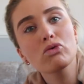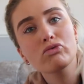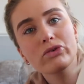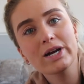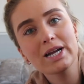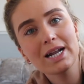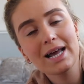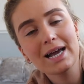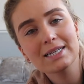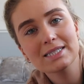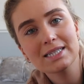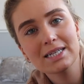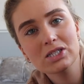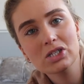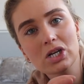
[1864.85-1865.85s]
Really liked
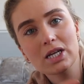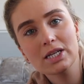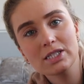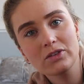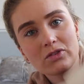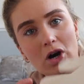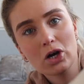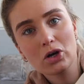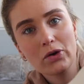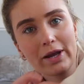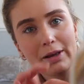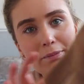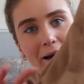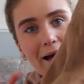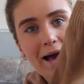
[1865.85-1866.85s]
these colours. So you've got a
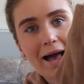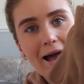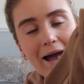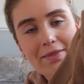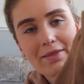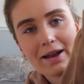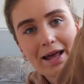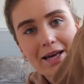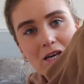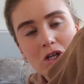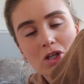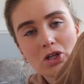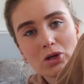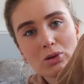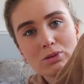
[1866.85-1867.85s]
cream pair and then like a
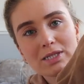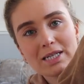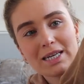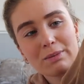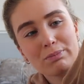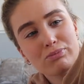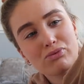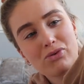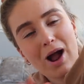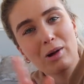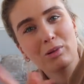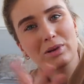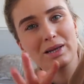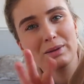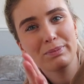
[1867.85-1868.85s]
nudie,
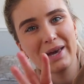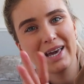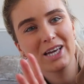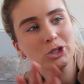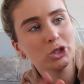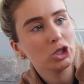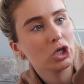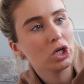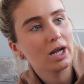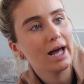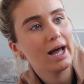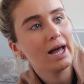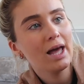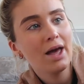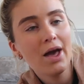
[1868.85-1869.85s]
browny, beigey
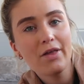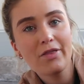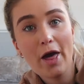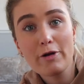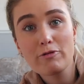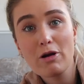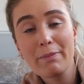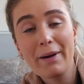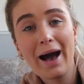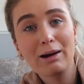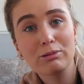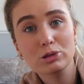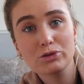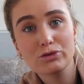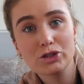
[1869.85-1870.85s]
colour. They were
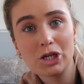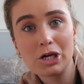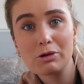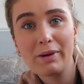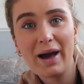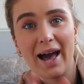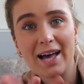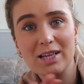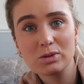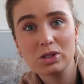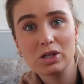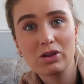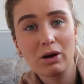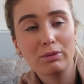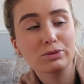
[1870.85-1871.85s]
£1 for two pairs,
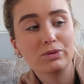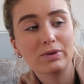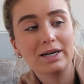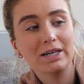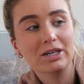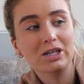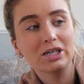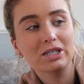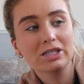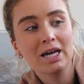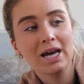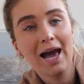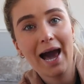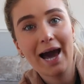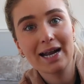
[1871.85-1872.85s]
which I thought was really good.
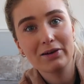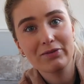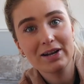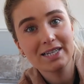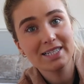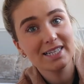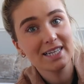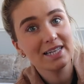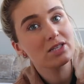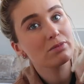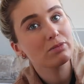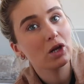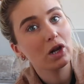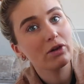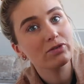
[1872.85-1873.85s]
And I really did need
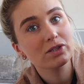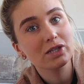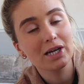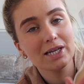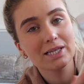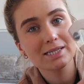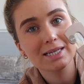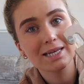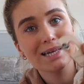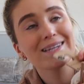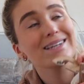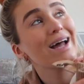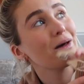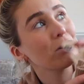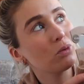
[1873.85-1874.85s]
some gloves because
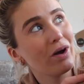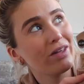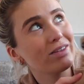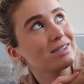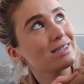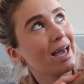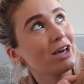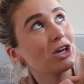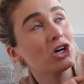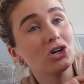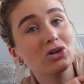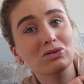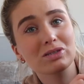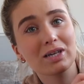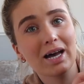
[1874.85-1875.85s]
now the weather's getting
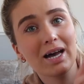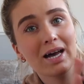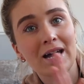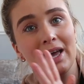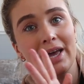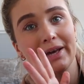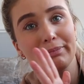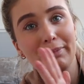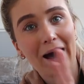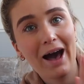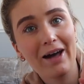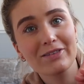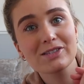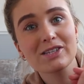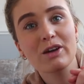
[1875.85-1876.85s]
colder. My
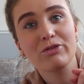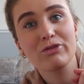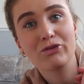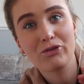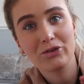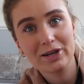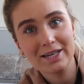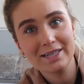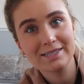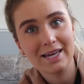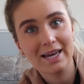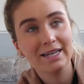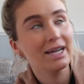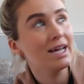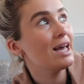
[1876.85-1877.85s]
hands are
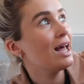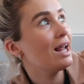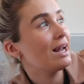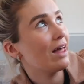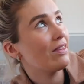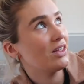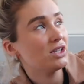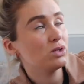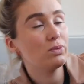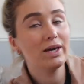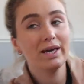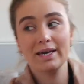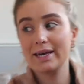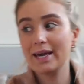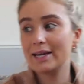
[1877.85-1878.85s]
freezing. Like this
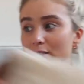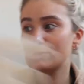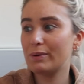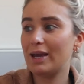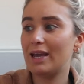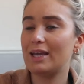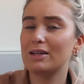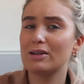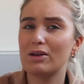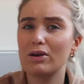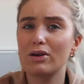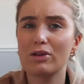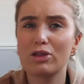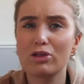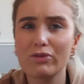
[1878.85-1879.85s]
week, it's been
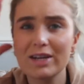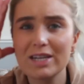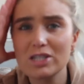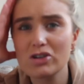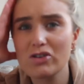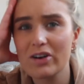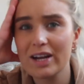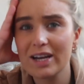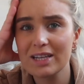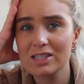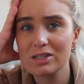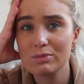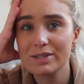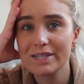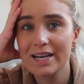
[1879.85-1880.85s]
3 degrees,
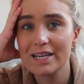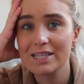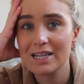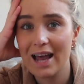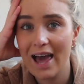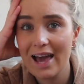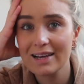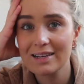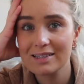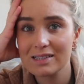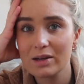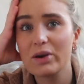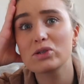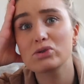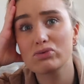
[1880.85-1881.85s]
some days less,
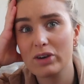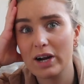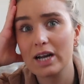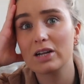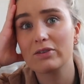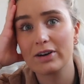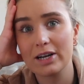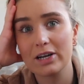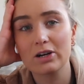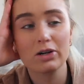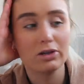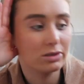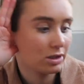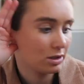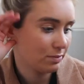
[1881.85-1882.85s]
so it's really, really
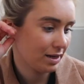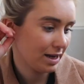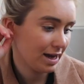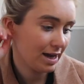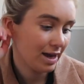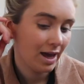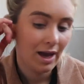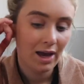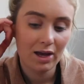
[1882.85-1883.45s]
cold at the minute.